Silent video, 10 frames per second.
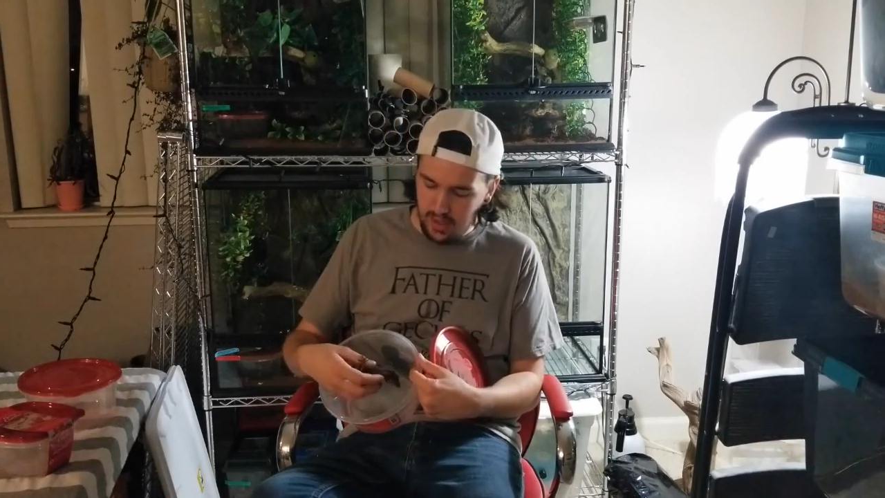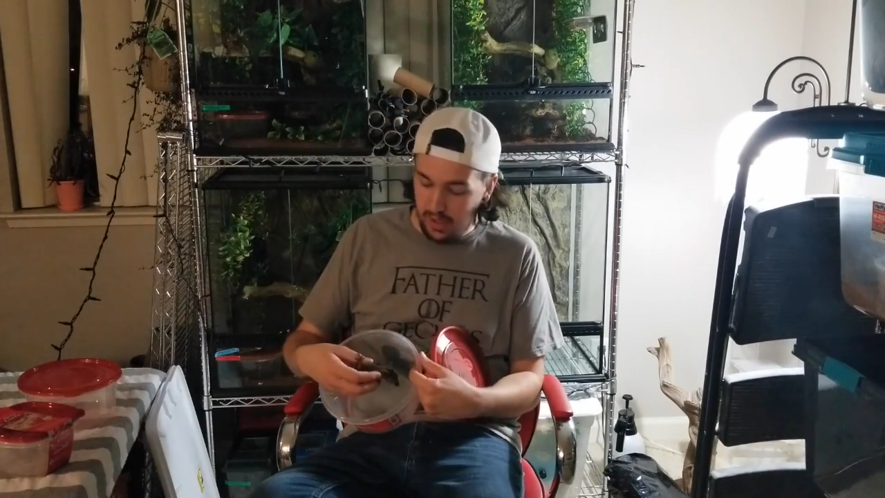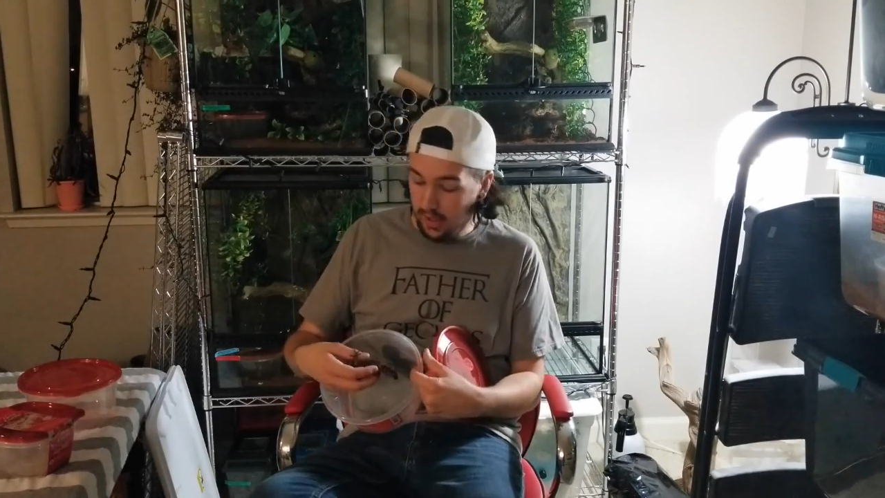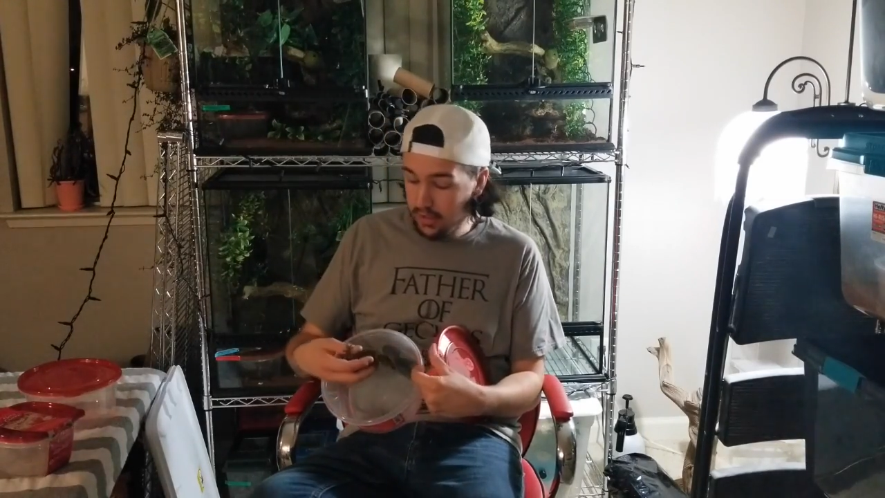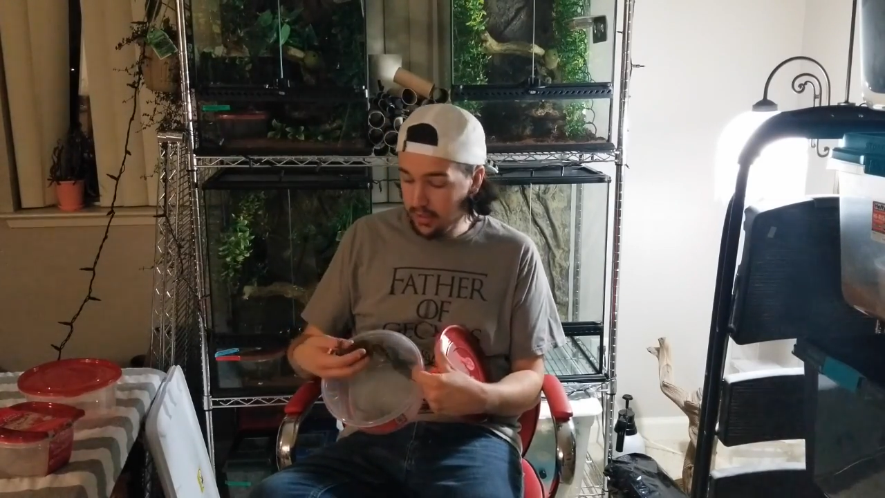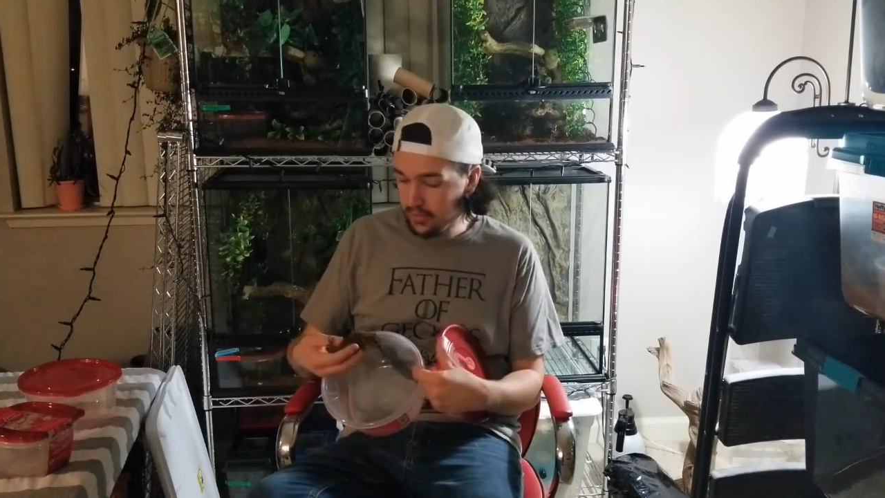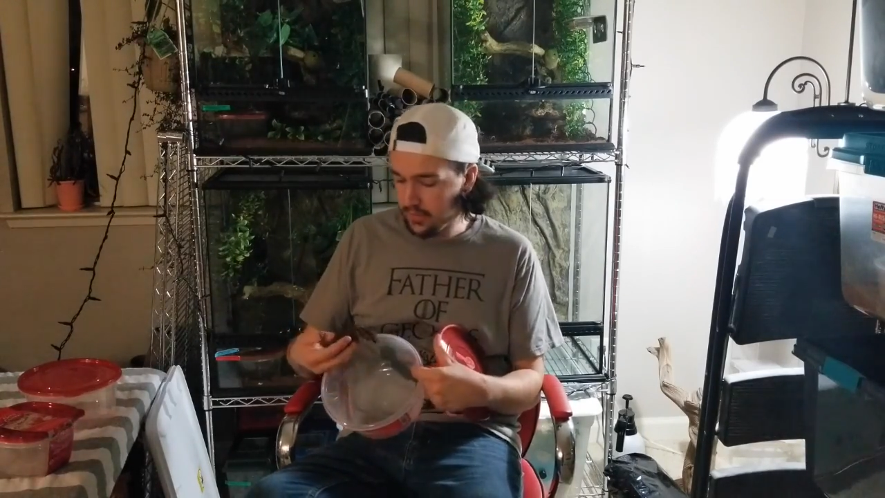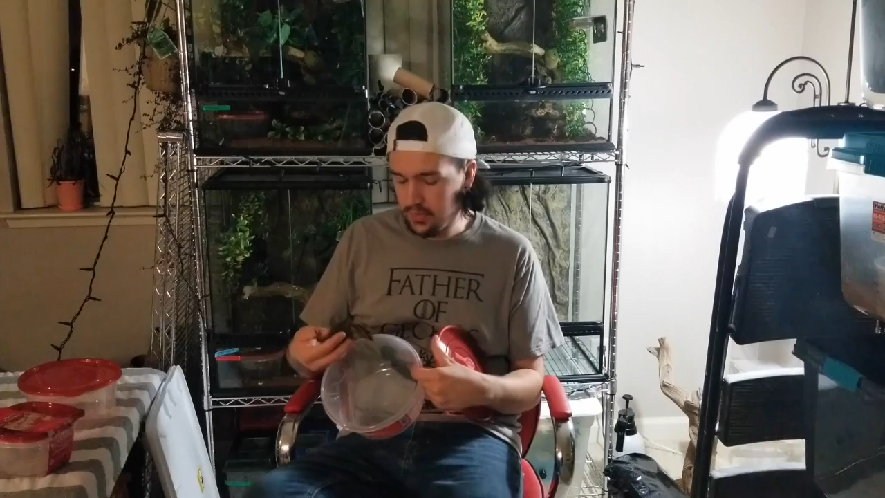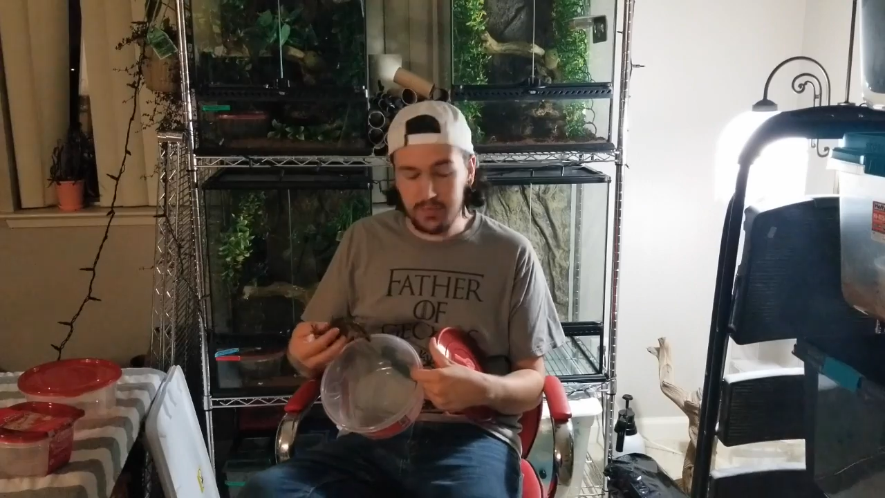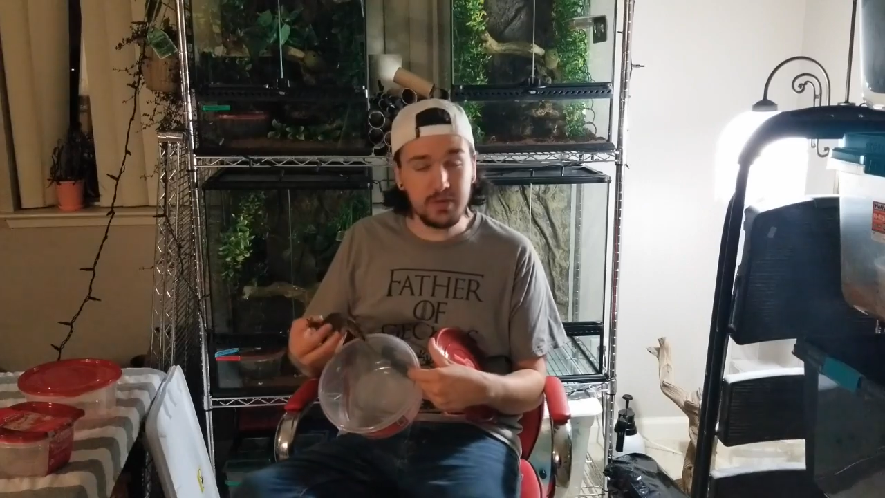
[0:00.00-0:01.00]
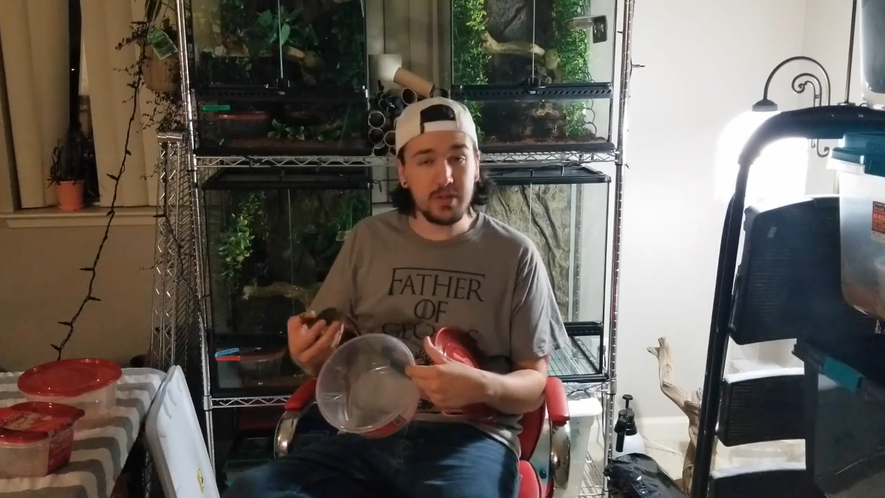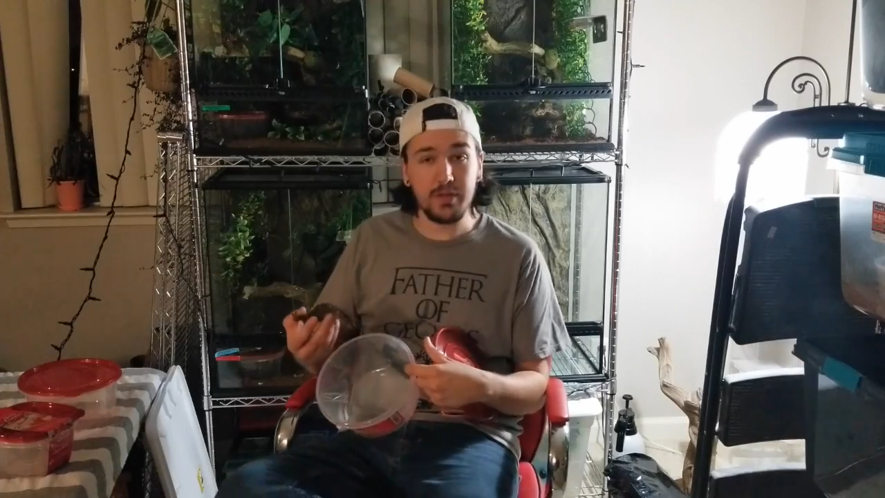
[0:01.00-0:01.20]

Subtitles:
And I don't even know if this is going to